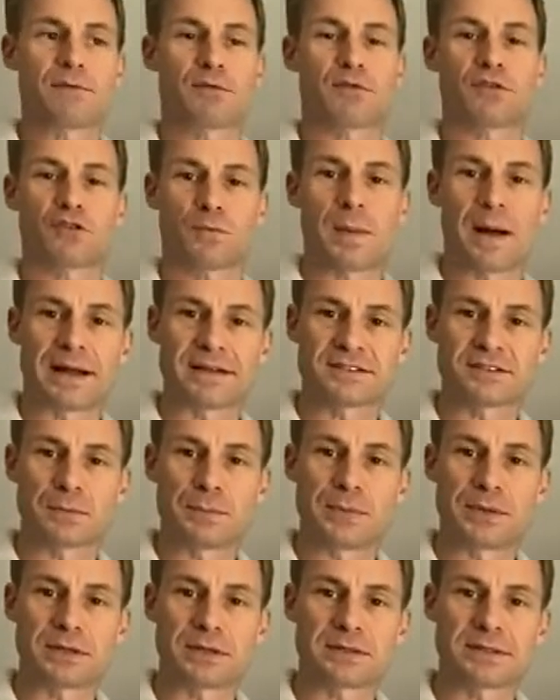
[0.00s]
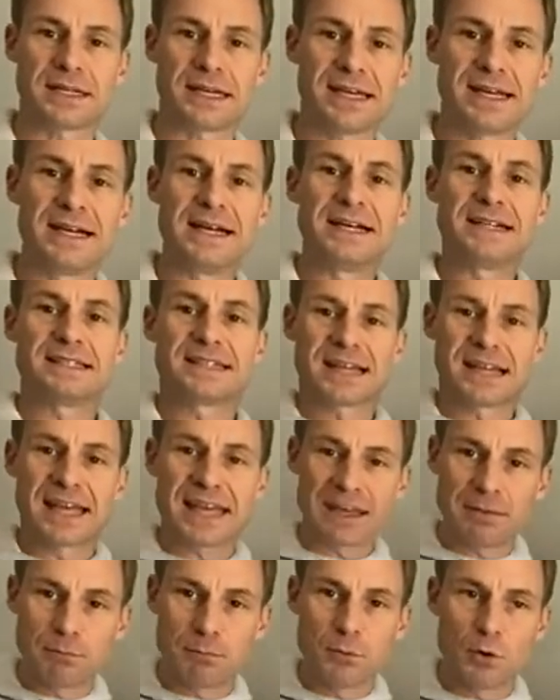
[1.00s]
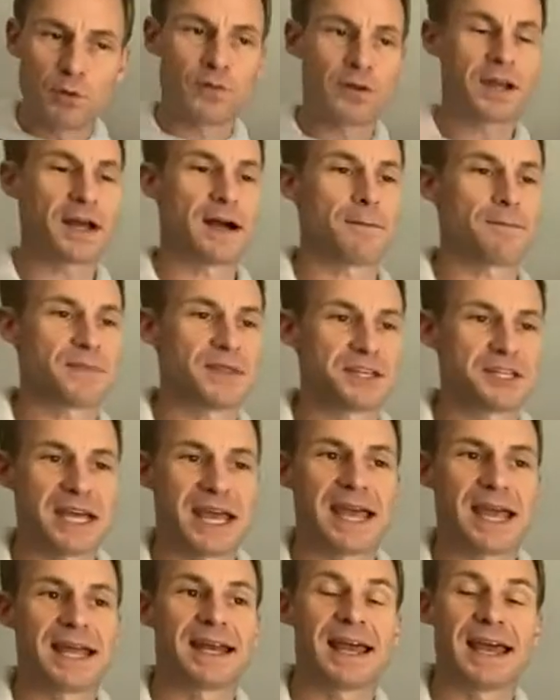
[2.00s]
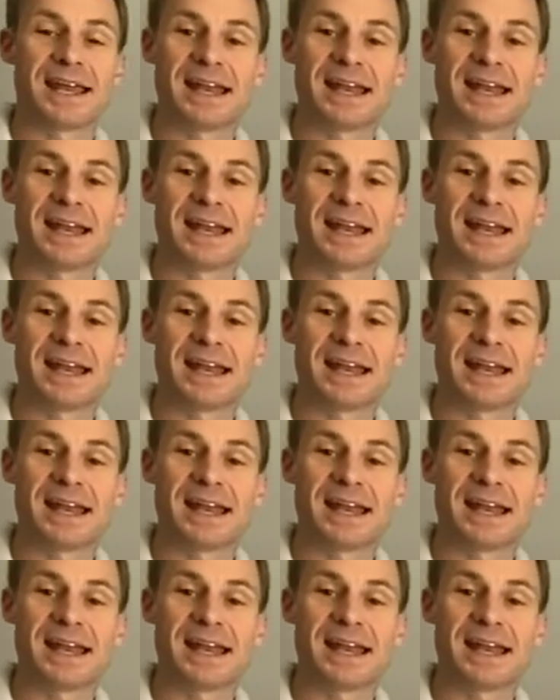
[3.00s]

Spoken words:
and responsibility to keep moving up the chain.